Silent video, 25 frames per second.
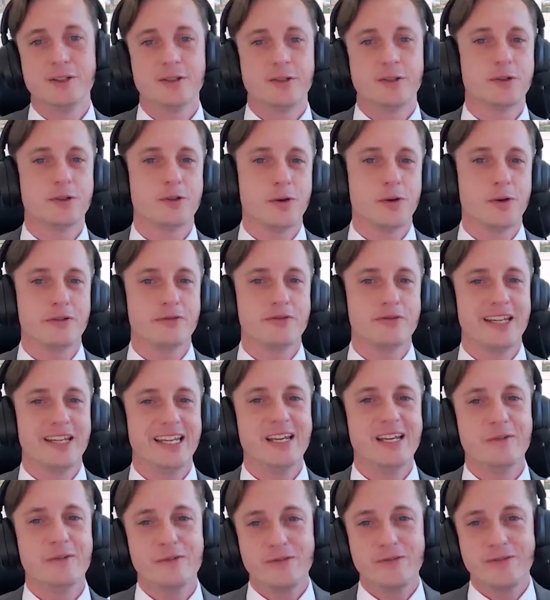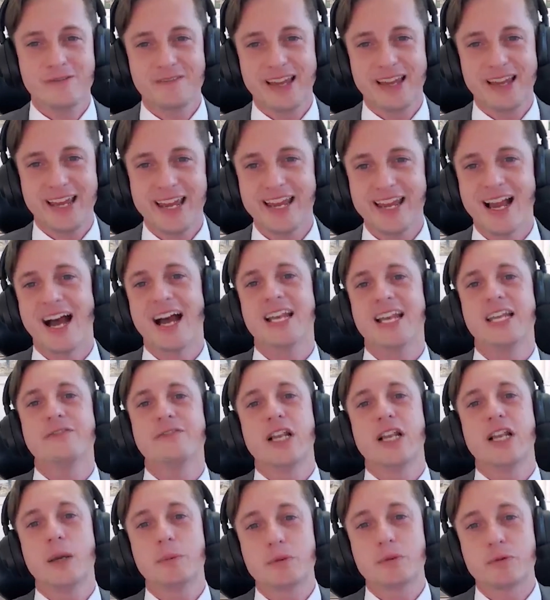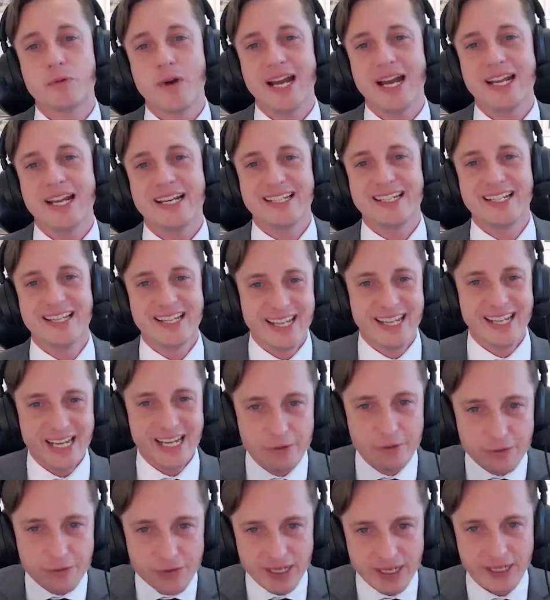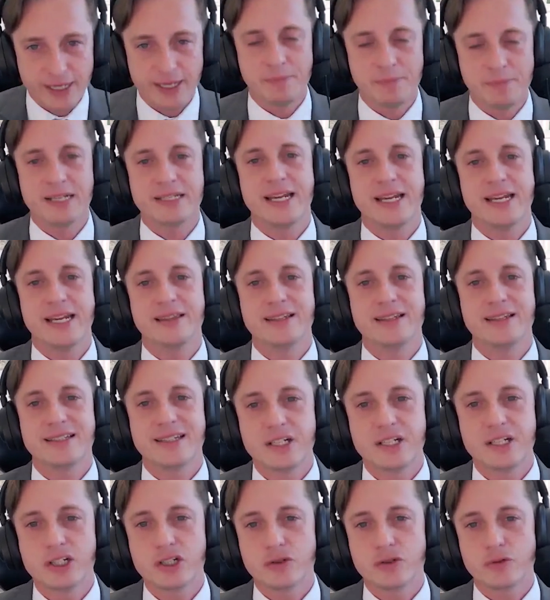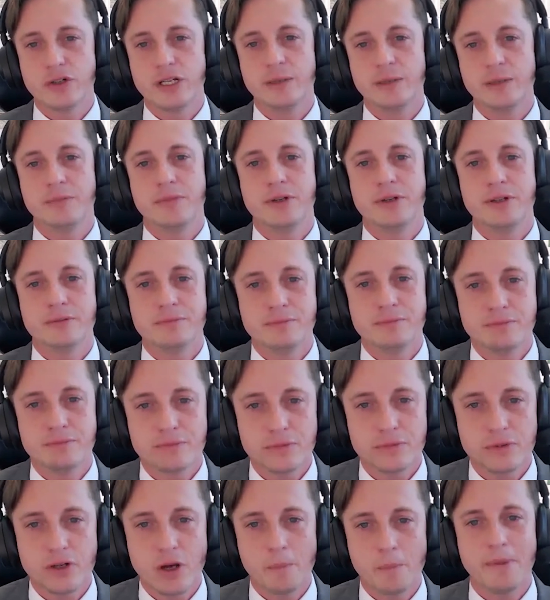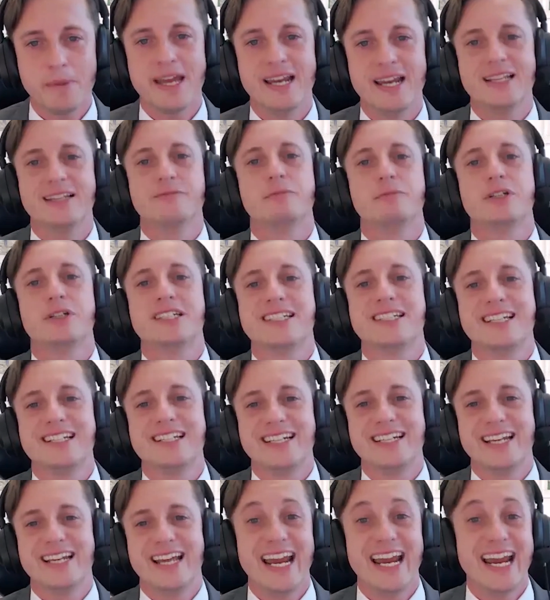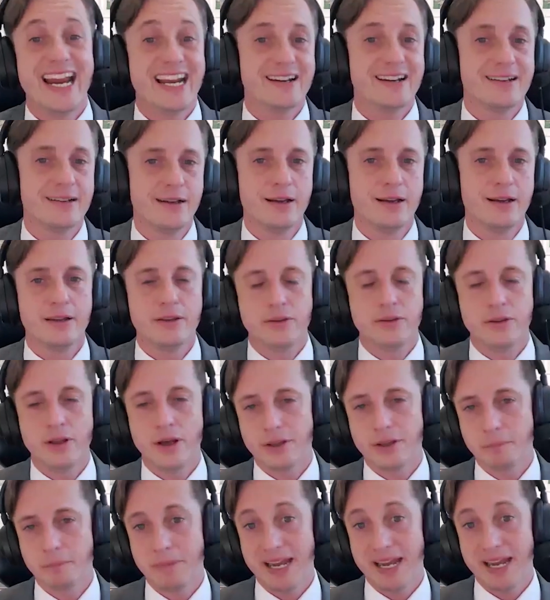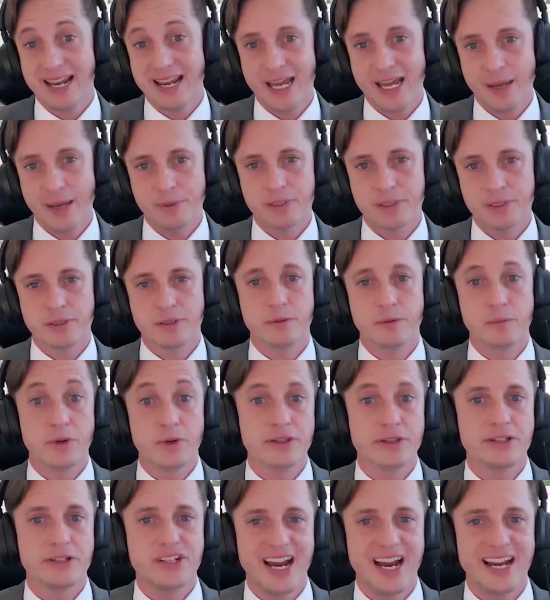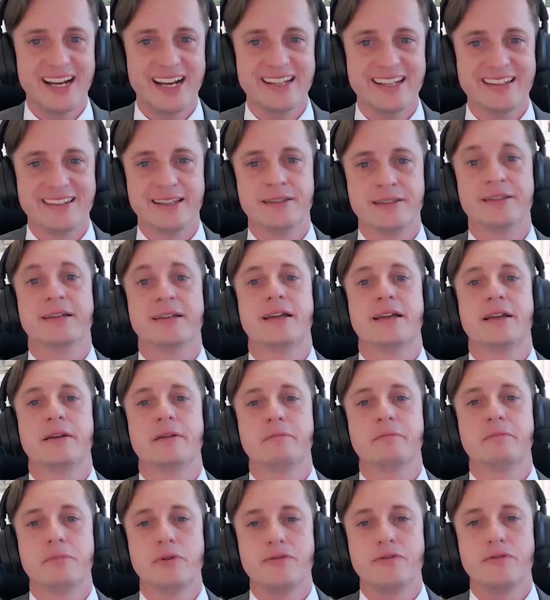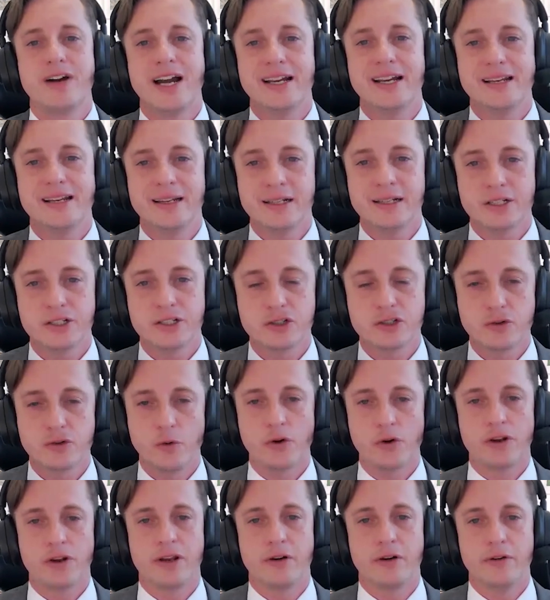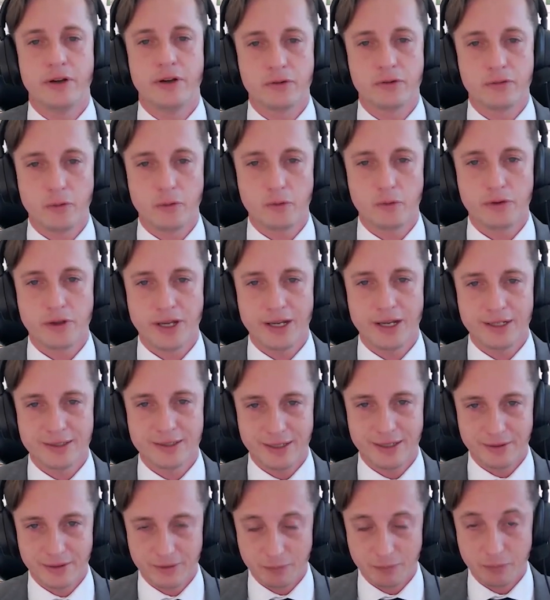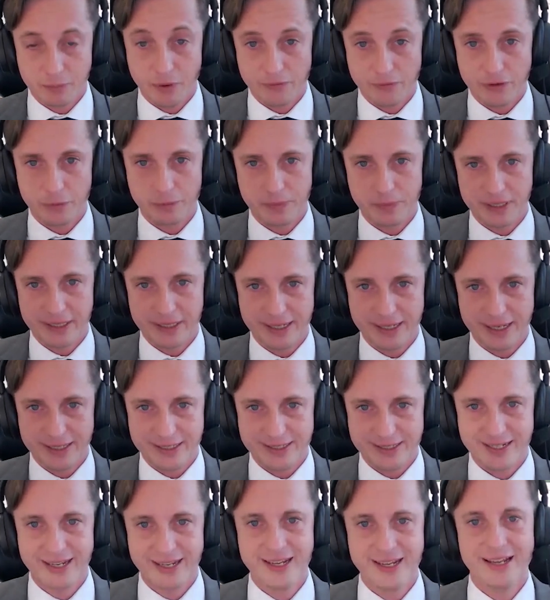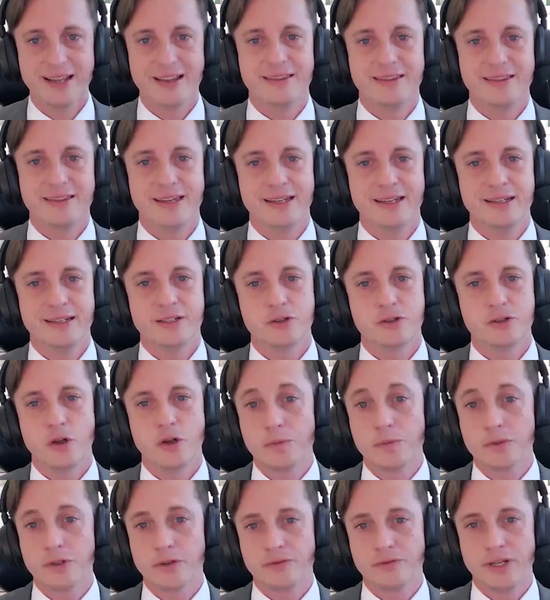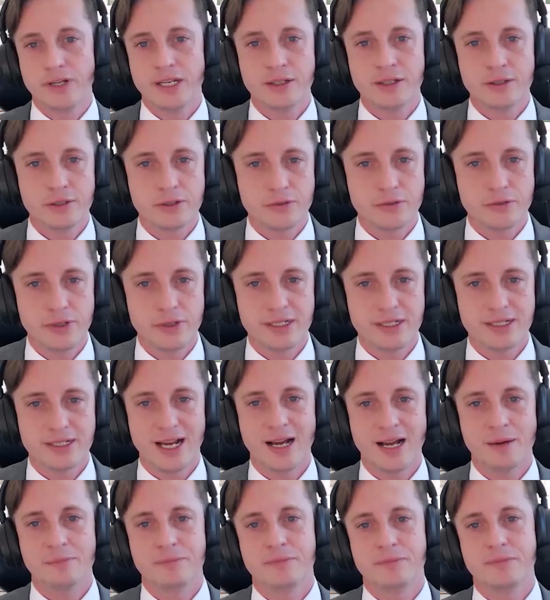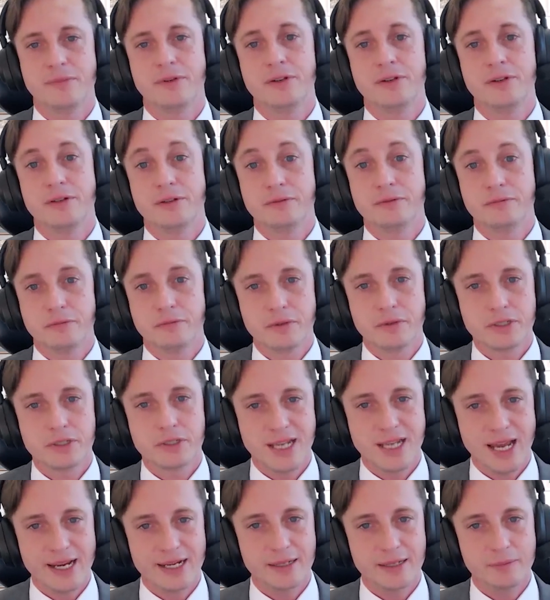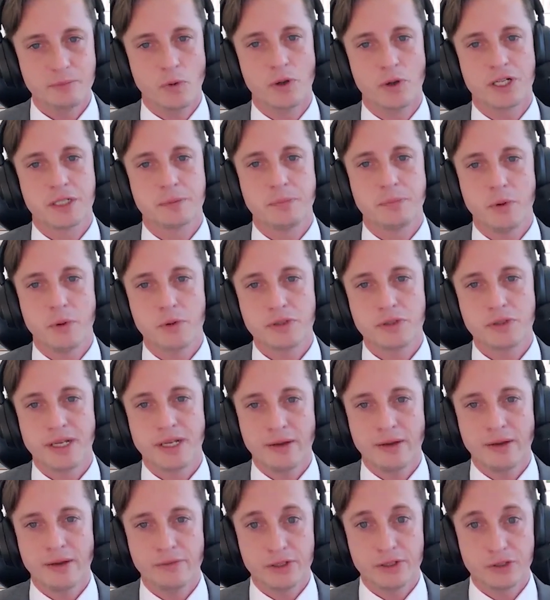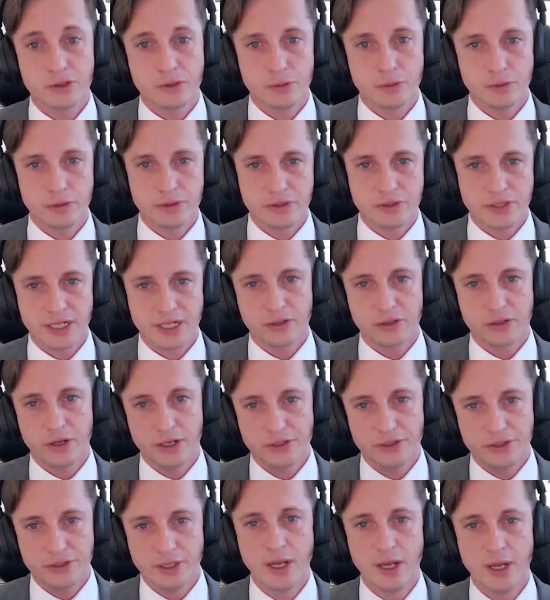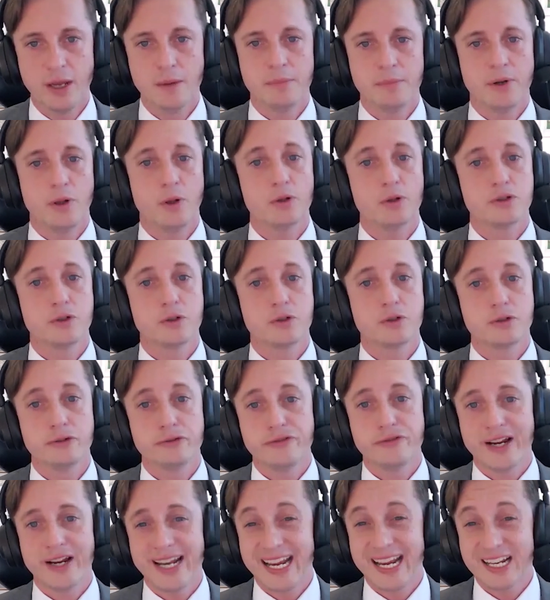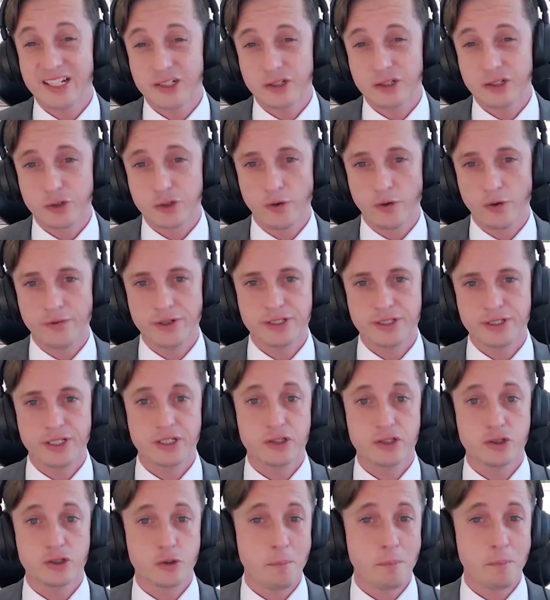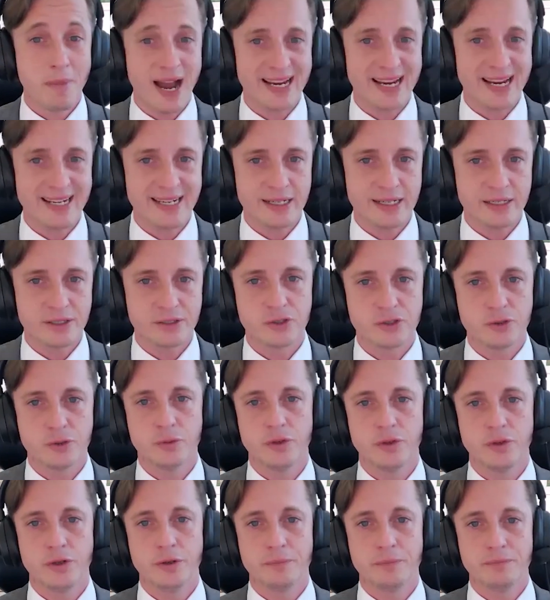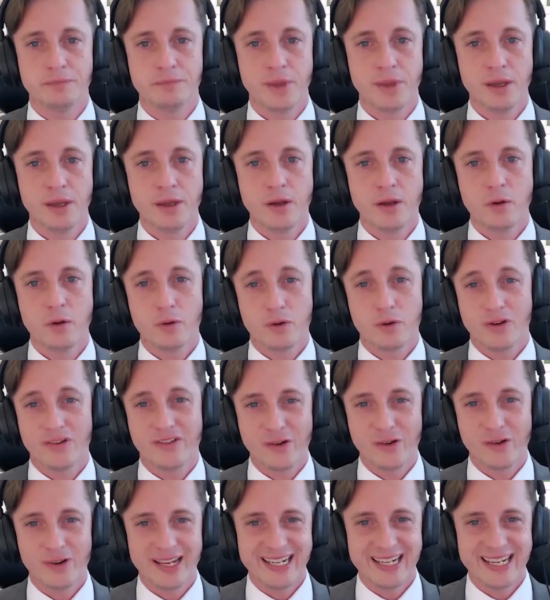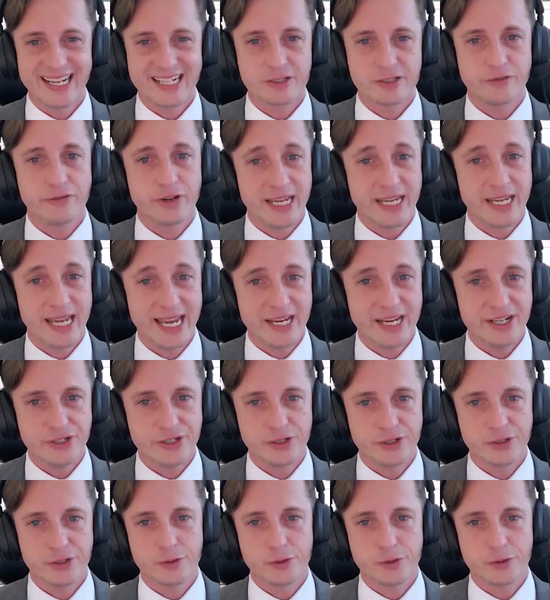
So sort of if AI develops right, if they can maintain this extreme competitive position and nothing bad happens with China, then they can provide an extraordinary growth case and a profitability case. Then in terms of industries, I'm slightly more exposed than average to technology, but also to financial services, to mining, to electrification.